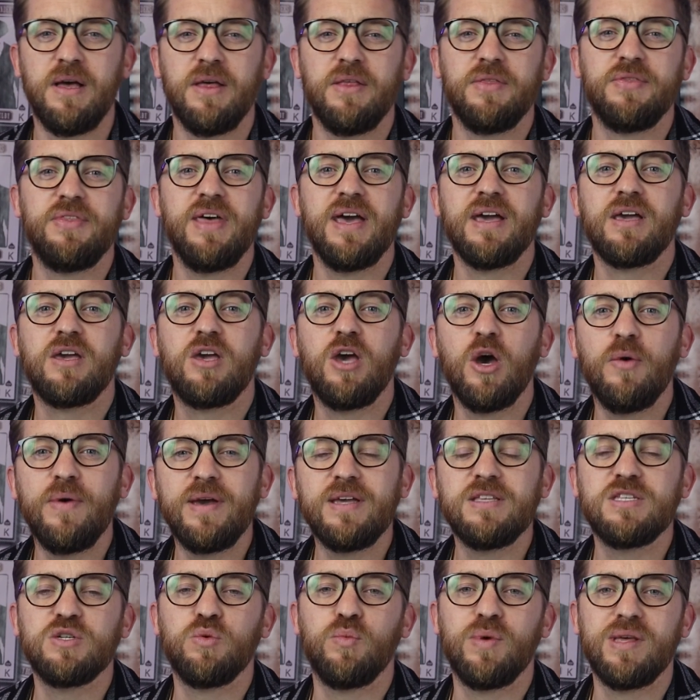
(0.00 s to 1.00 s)
they're
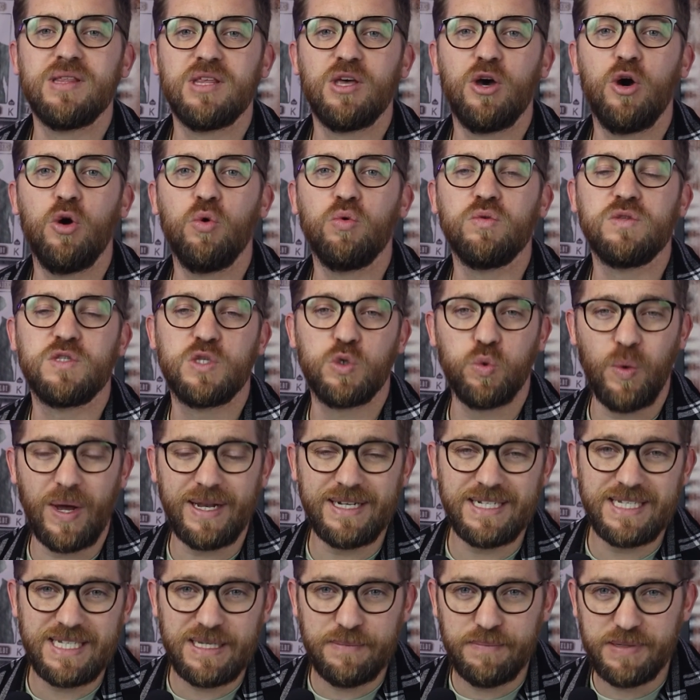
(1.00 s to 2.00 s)
going to withhold
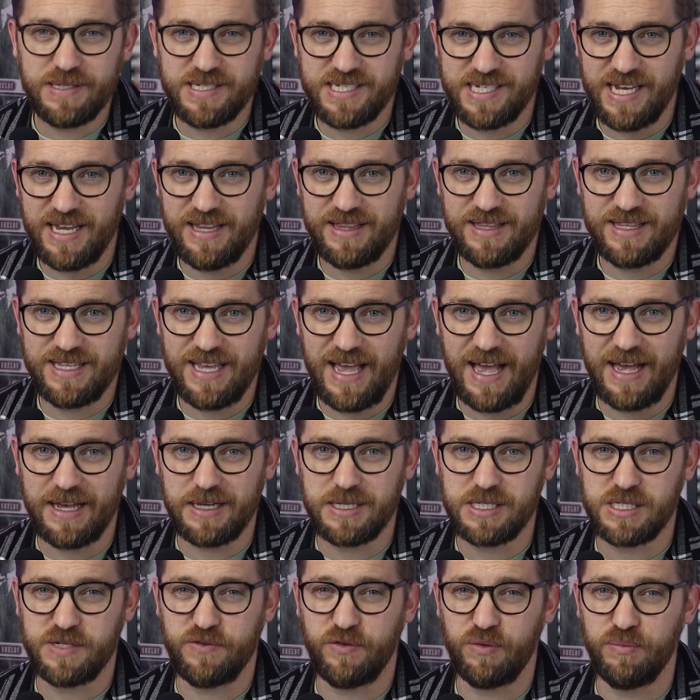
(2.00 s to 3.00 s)
20%
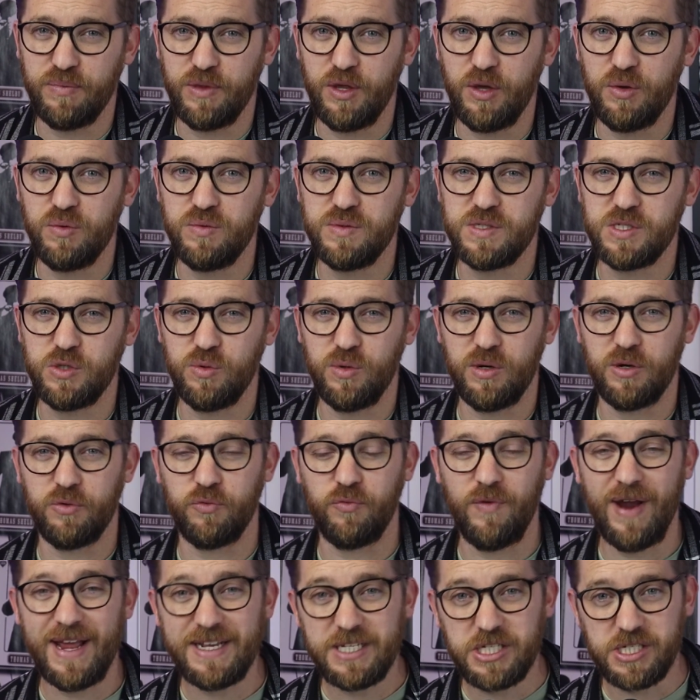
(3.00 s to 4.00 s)
tax from those who are
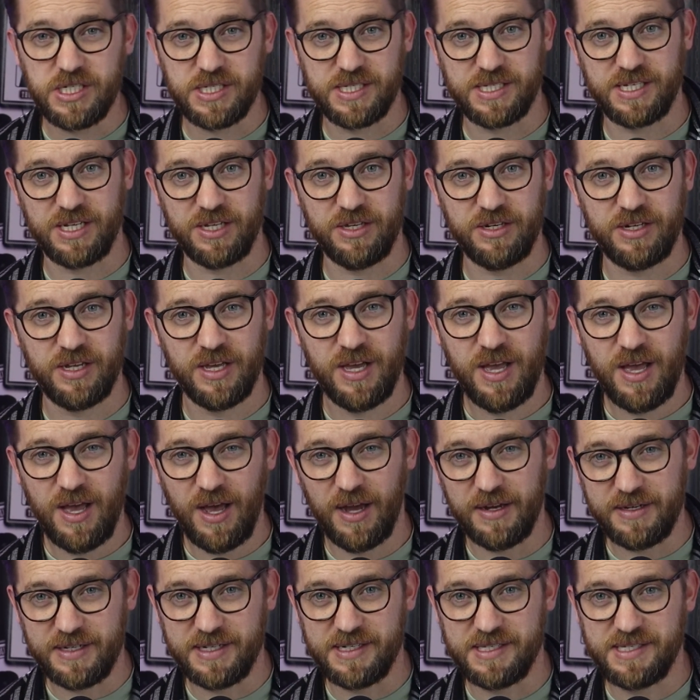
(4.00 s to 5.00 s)
registered
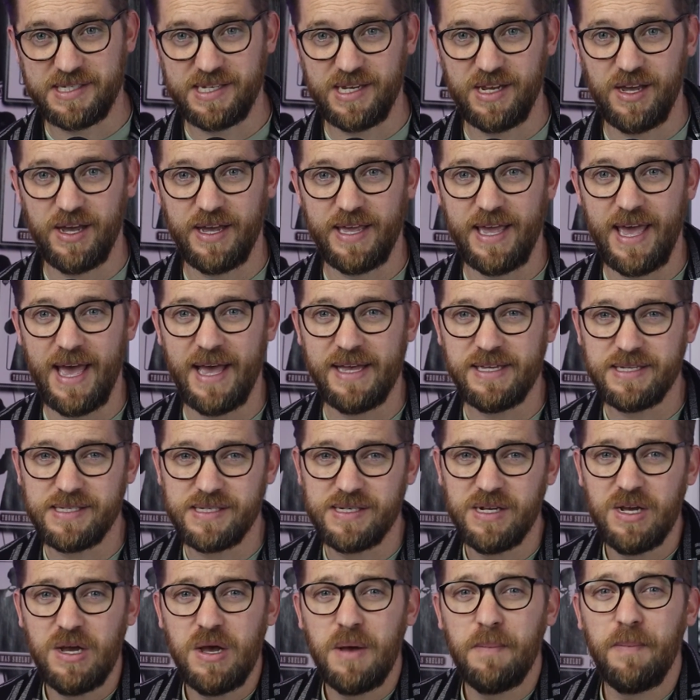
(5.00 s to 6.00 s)
under
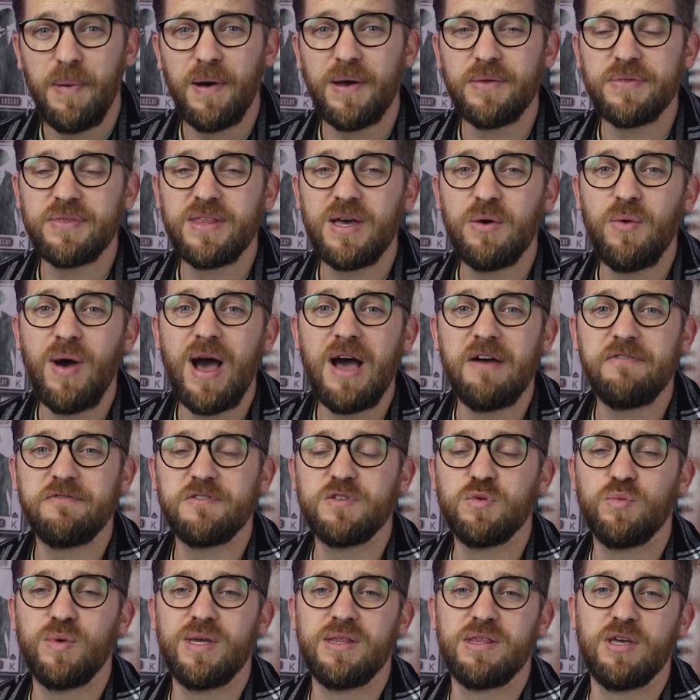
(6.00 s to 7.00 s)
CIS, but they'll have
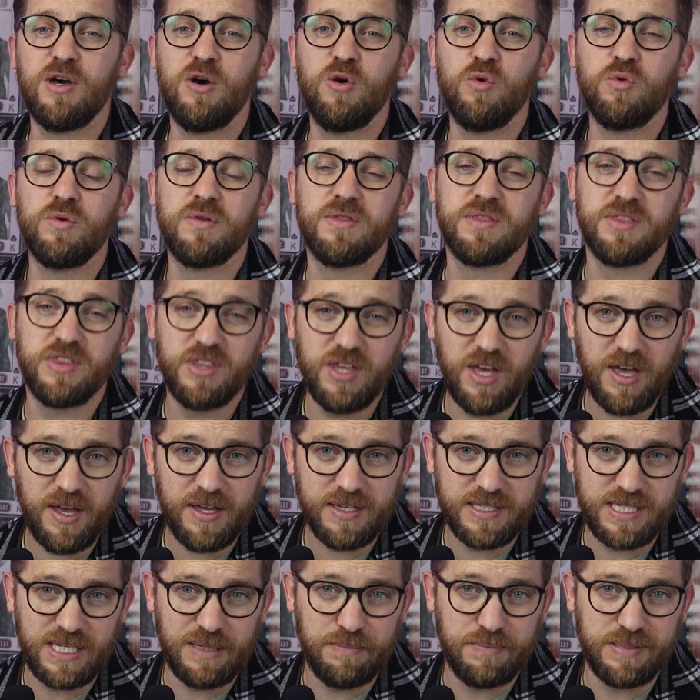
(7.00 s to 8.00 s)
to withhold
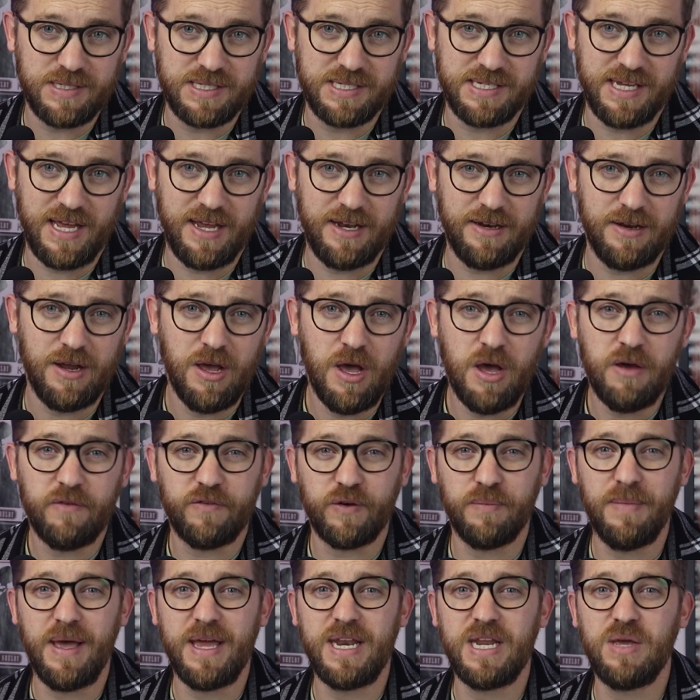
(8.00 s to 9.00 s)
30%
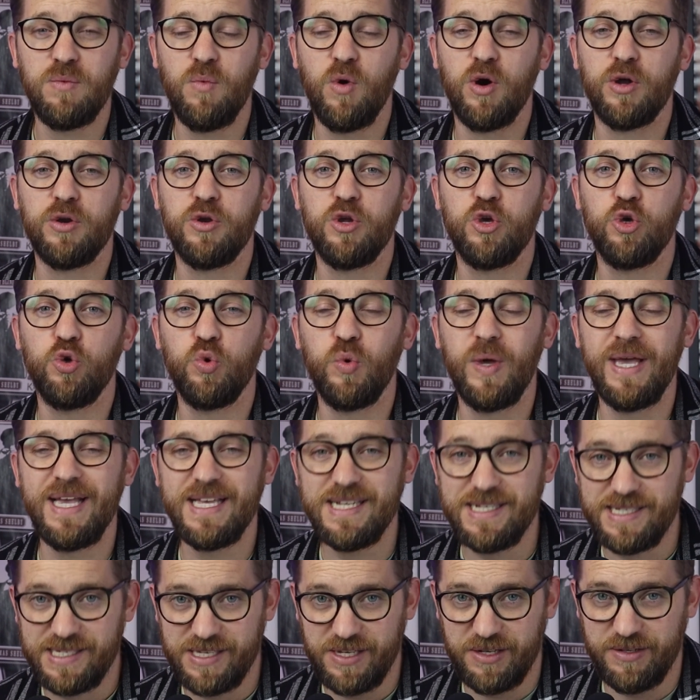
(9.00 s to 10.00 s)
from anyone who
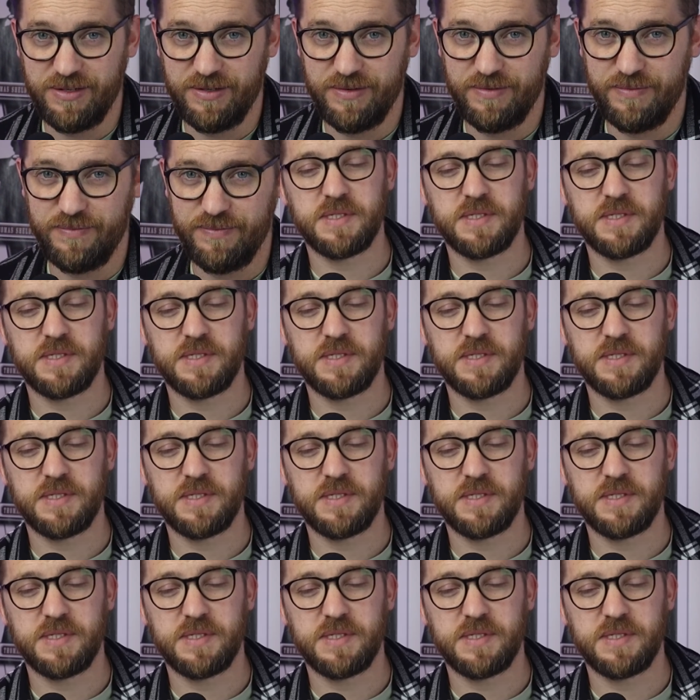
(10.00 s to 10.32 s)
isn't.